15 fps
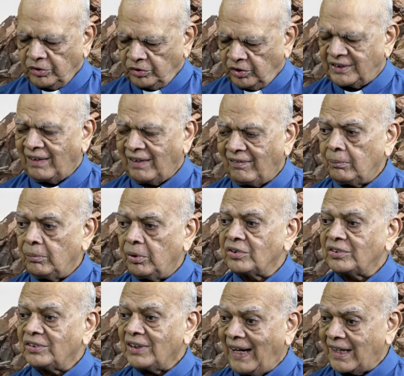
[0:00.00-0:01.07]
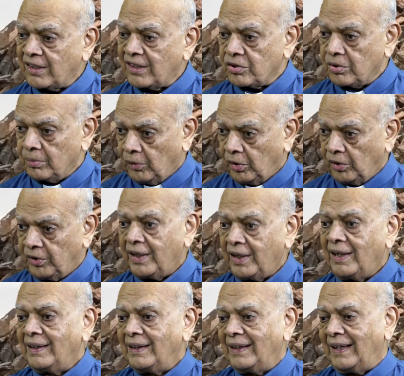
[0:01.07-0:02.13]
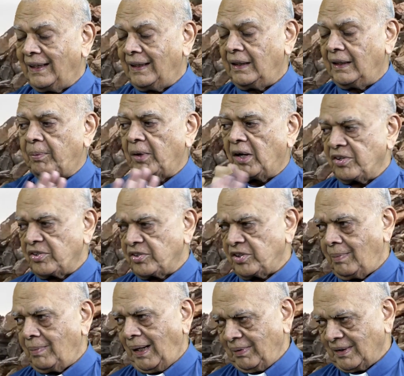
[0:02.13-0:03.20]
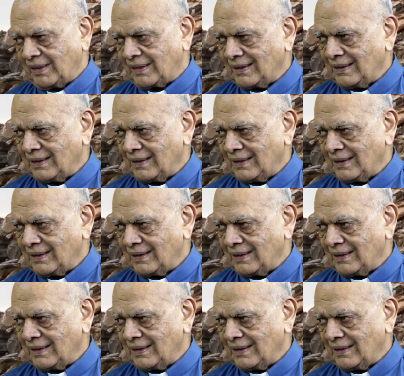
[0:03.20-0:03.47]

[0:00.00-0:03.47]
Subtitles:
So 7 books extra more than the Protestant Bibles.